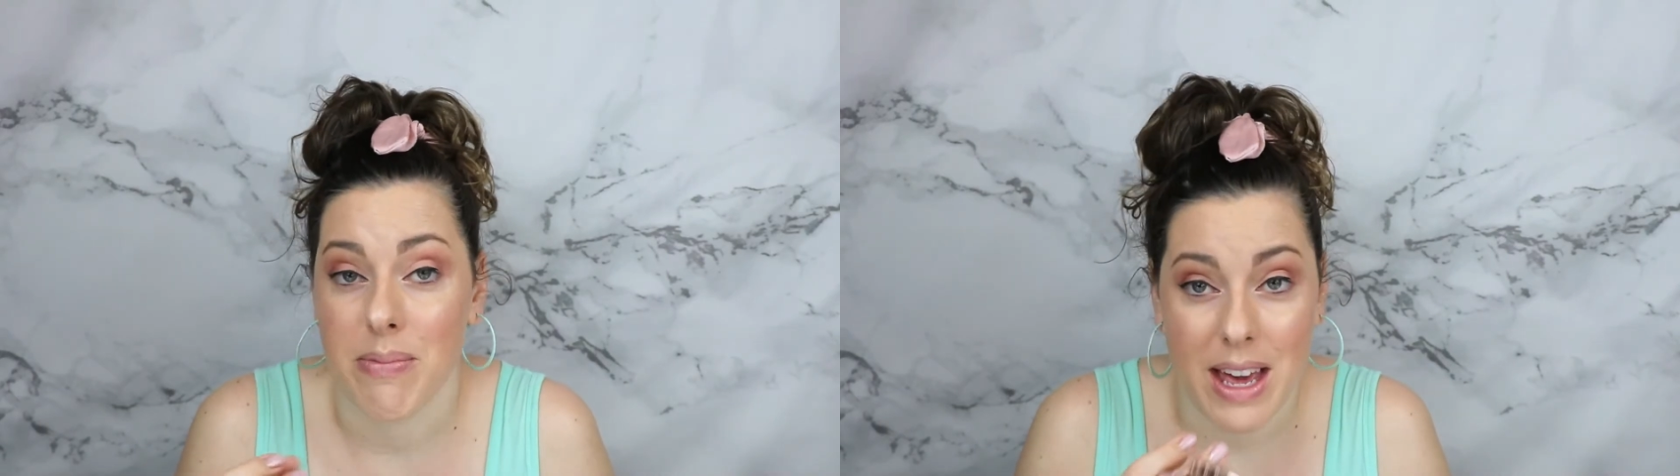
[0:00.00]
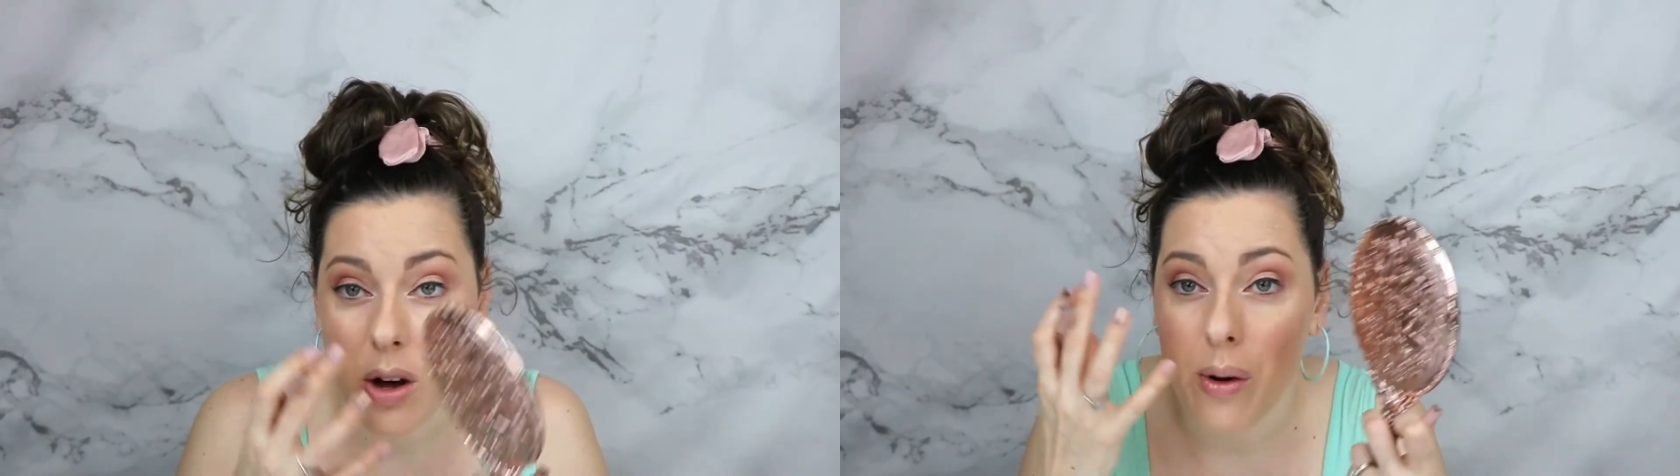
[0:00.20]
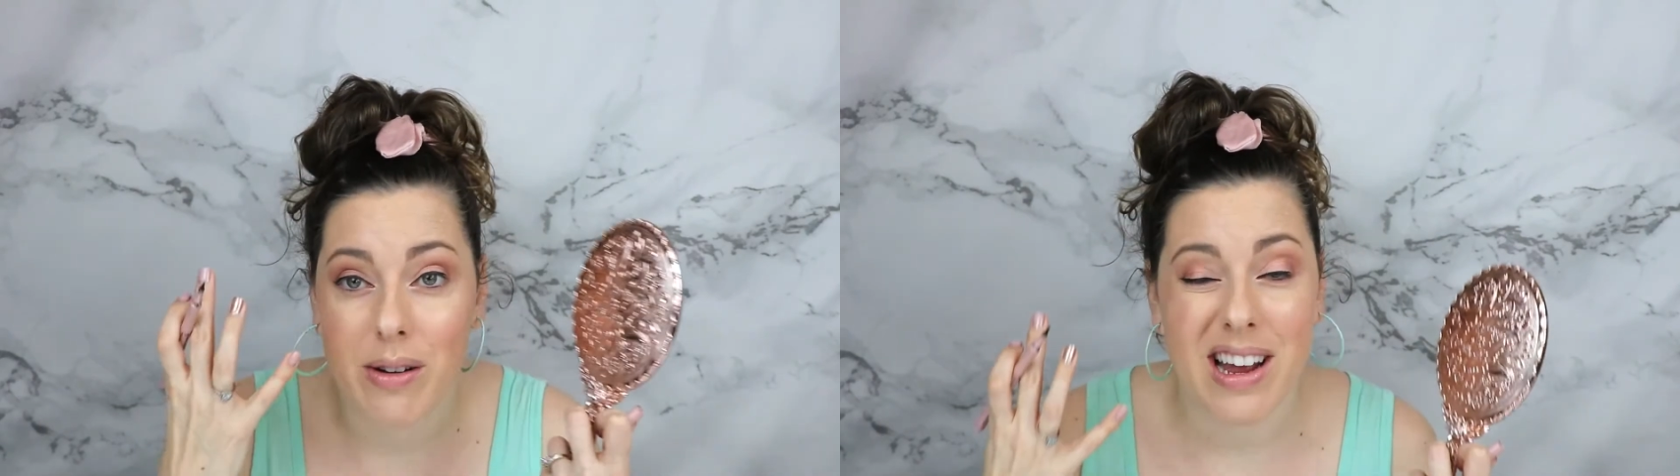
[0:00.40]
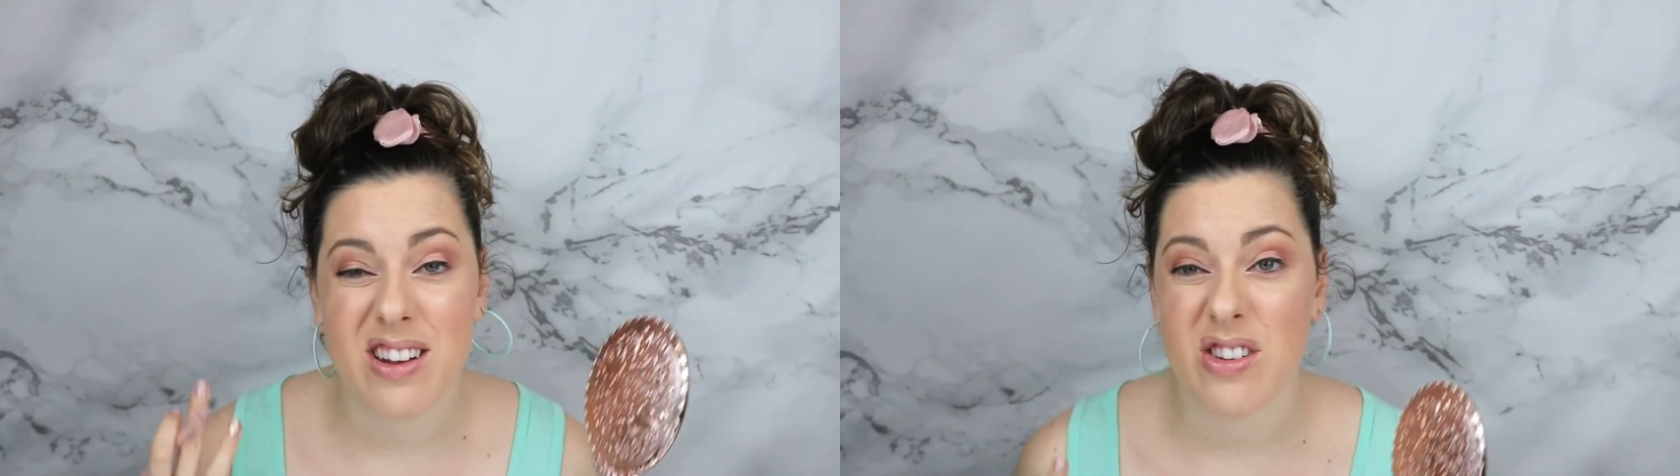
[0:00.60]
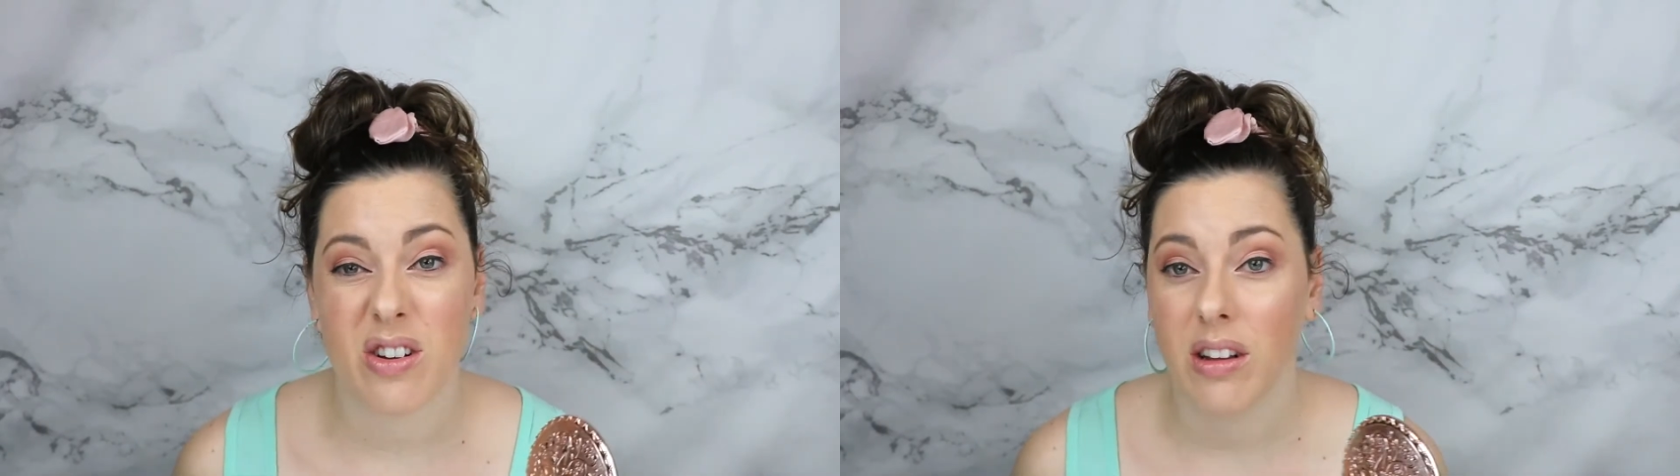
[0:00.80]
They go in right
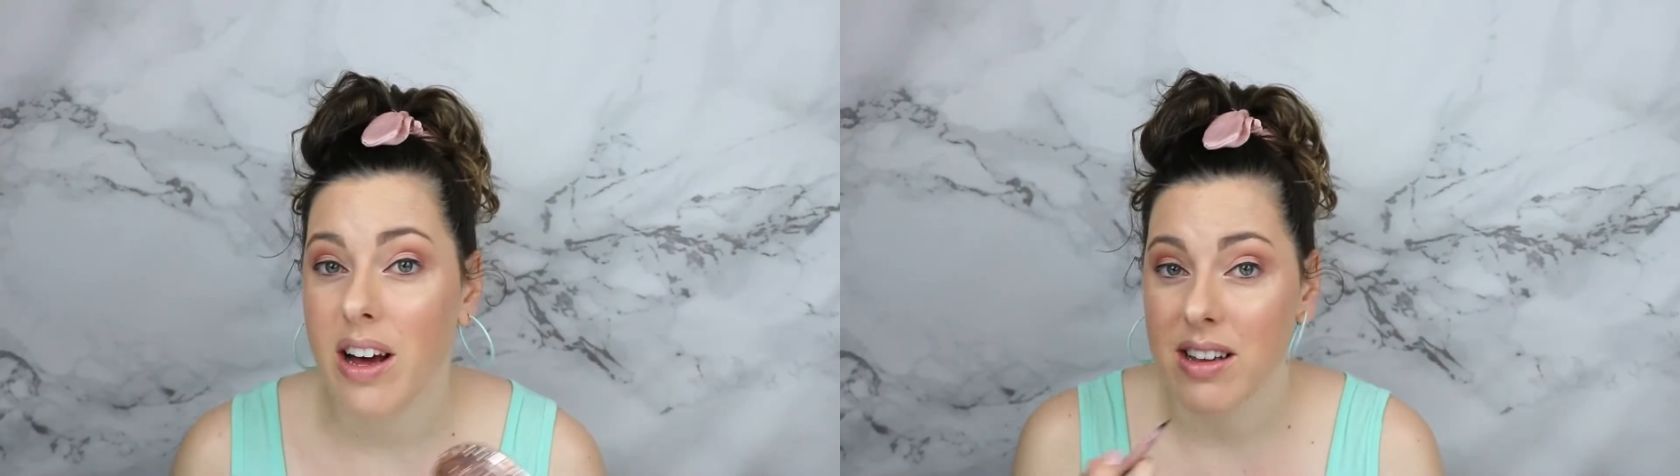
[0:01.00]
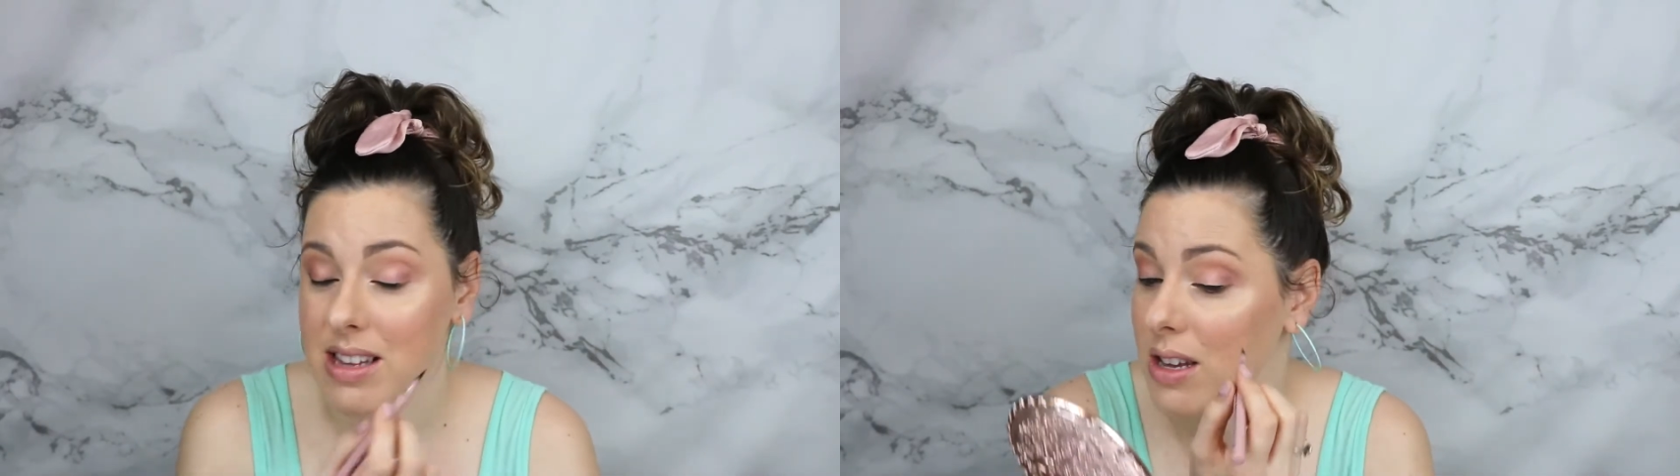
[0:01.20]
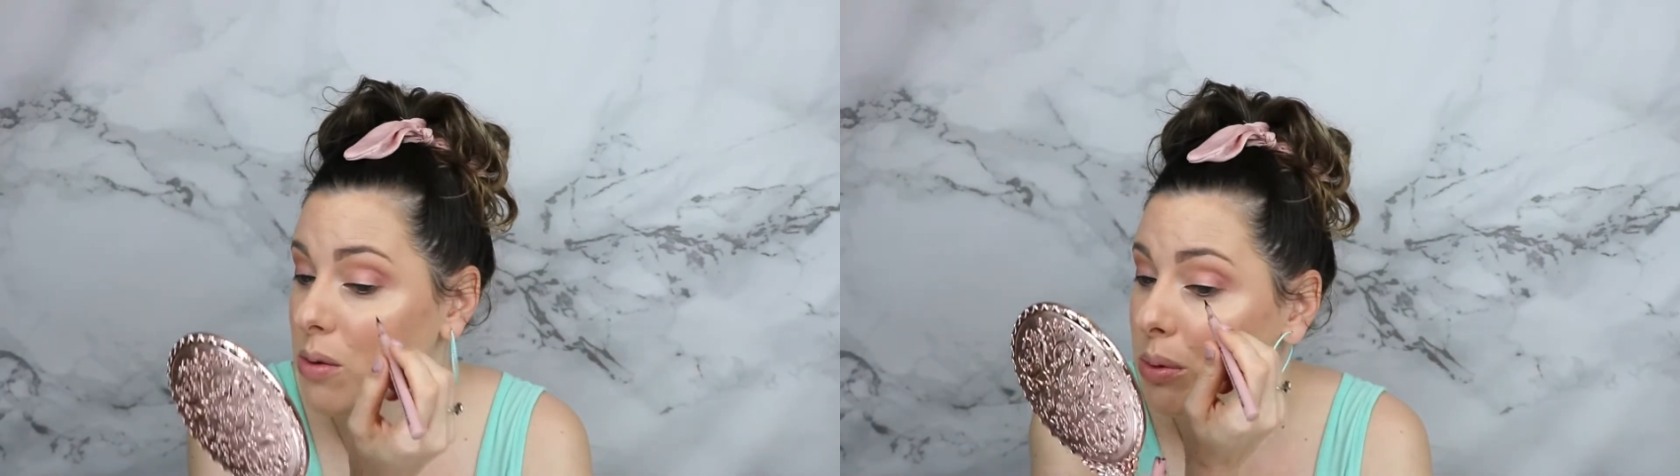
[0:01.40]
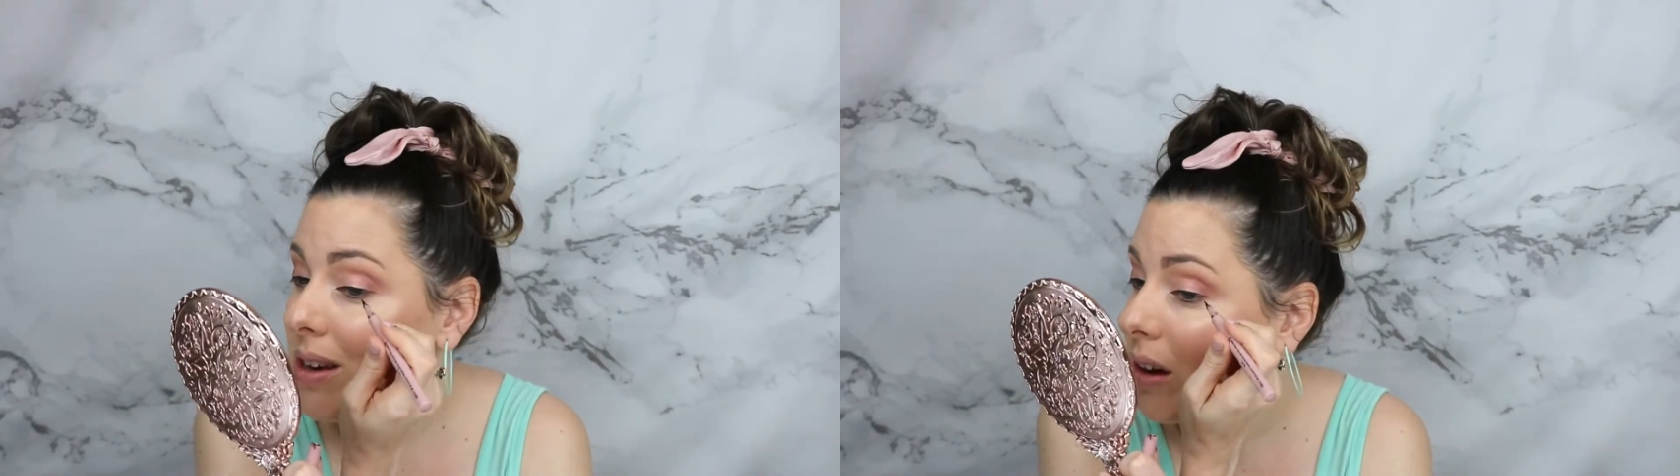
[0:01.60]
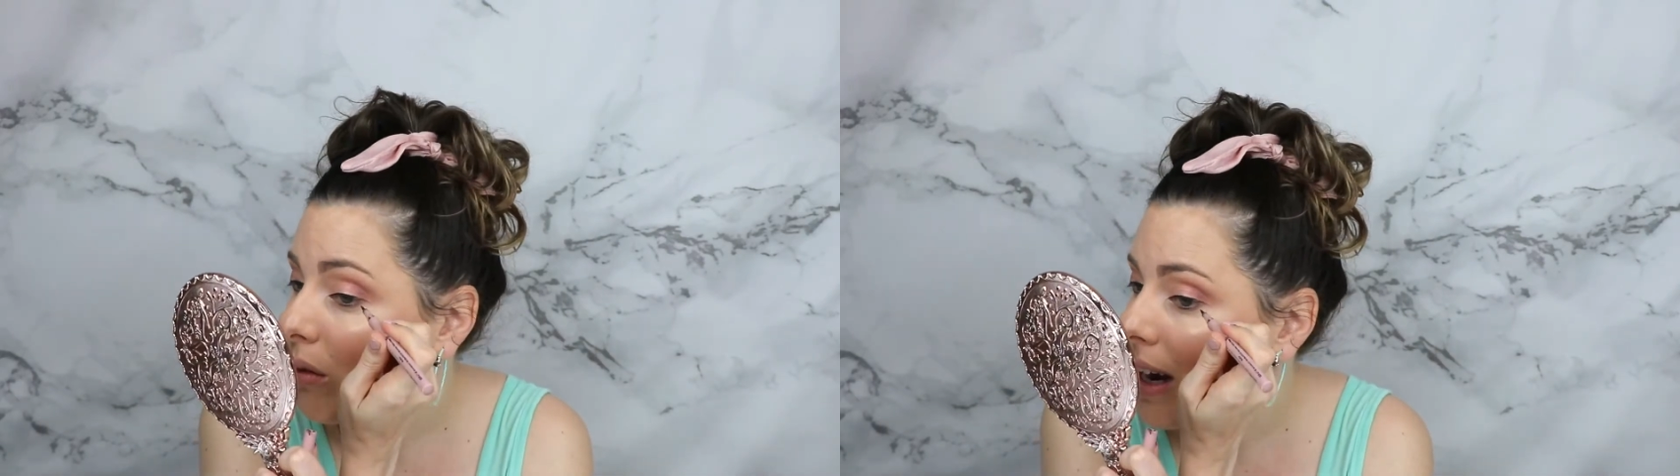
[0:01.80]
into your lungs. You
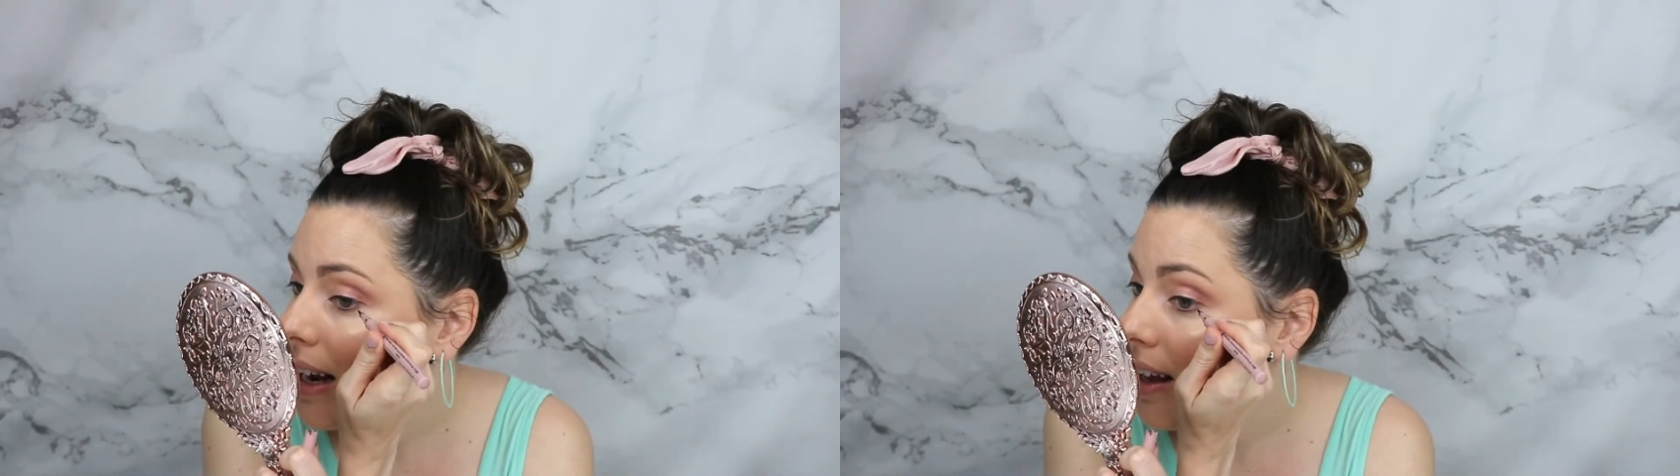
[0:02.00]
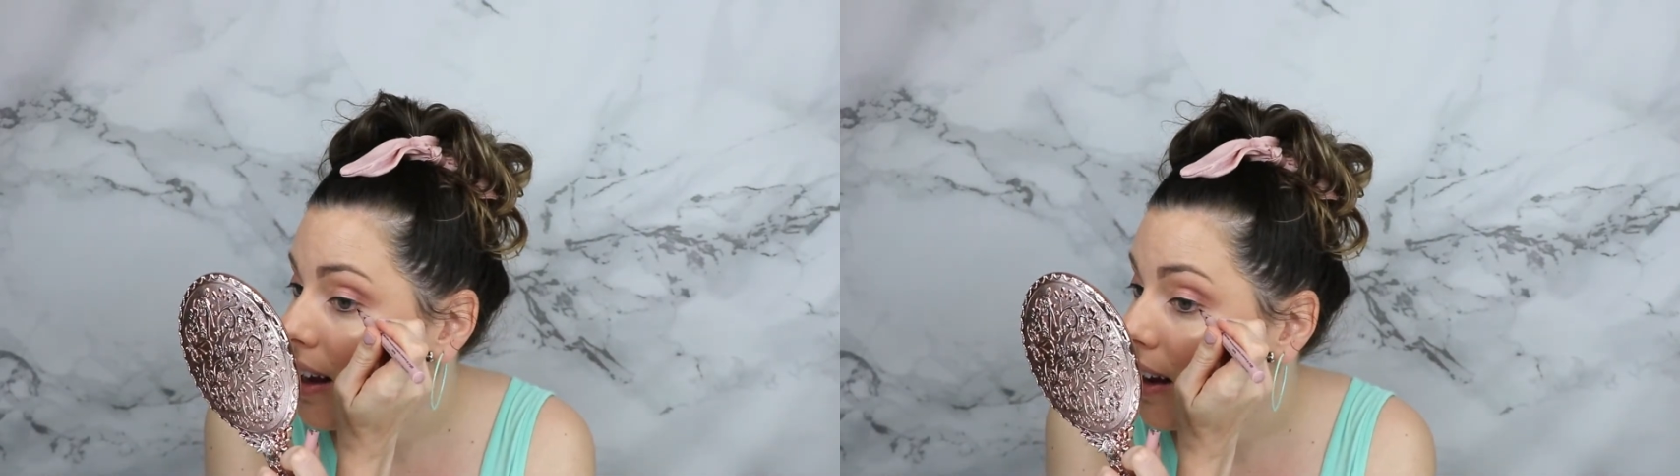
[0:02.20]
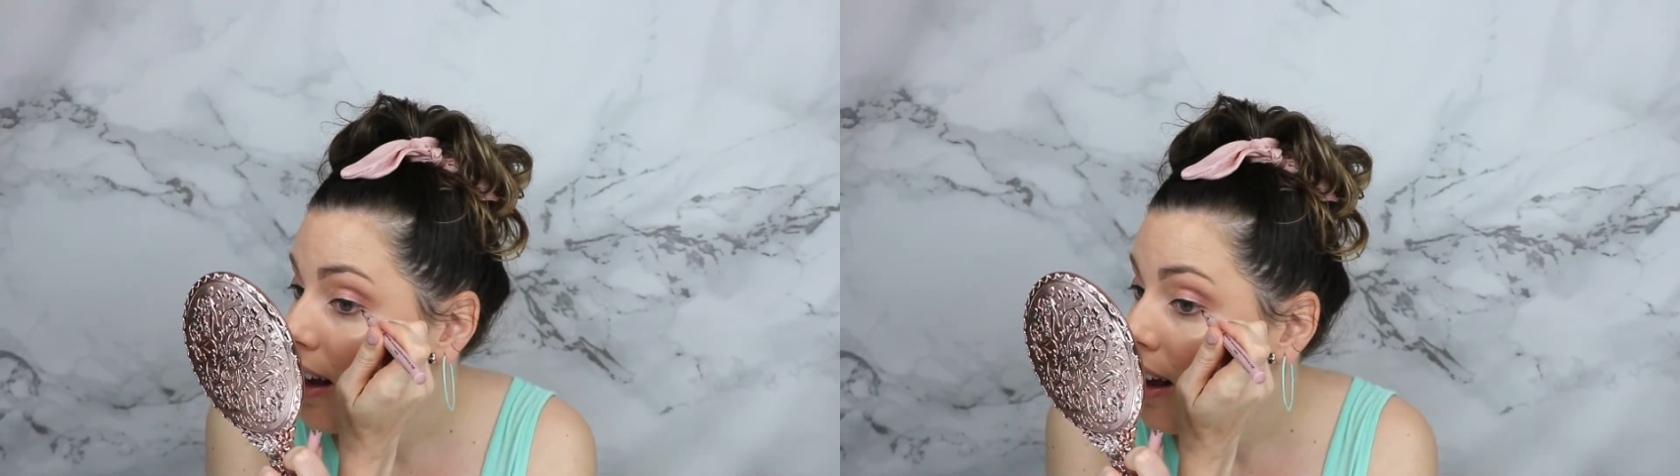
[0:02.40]
breathe it right in.